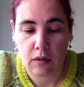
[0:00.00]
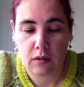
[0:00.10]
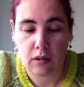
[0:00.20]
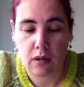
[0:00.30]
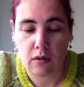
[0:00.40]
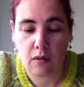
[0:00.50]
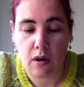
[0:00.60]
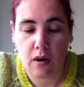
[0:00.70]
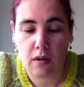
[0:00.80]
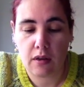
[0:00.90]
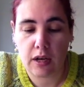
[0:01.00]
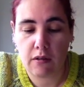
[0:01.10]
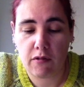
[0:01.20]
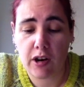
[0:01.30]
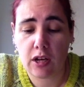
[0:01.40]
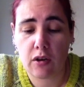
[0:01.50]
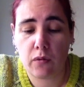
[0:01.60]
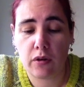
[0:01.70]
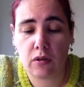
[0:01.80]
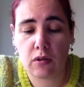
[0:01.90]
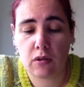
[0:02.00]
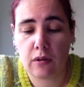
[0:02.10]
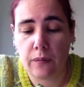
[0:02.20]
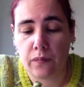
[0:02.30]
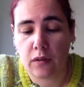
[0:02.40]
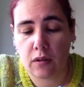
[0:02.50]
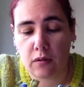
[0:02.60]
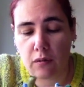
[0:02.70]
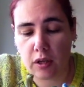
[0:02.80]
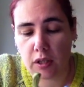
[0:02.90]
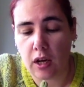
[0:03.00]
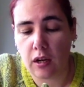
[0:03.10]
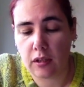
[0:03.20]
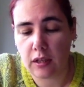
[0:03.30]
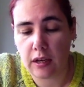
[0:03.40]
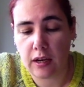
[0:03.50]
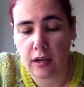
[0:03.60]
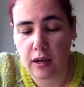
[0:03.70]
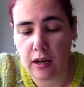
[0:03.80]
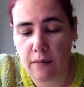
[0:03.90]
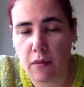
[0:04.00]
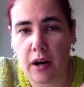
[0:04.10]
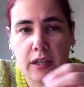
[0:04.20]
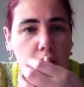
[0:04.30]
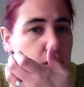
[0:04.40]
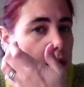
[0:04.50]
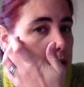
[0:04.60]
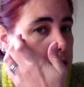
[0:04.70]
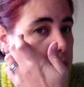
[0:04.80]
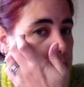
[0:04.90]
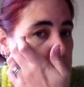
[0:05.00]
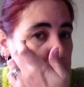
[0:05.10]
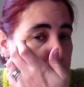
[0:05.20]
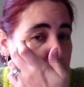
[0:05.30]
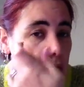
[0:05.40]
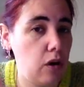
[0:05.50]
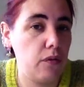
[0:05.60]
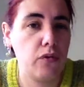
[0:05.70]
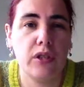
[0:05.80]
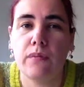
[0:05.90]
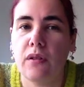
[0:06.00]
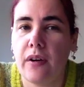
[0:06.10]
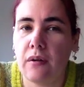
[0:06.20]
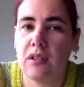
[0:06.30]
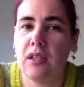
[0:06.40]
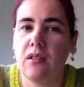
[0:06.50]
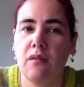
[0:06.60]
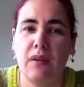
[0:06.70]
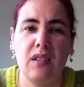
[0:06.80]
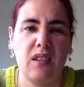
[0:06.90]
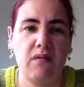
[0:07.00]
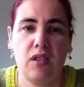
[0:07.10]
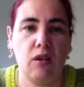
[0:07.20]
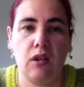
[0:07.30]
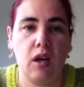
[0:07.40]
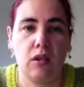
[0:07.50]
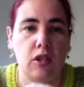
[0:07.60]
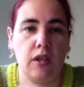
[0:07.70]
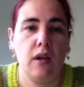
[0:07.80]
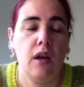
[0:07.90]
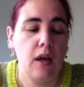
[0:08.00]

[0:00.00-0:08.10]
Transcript: So they're anchor ones. Some nice colours there. I do make a lot of Christmas felties. I made 70 odd last year.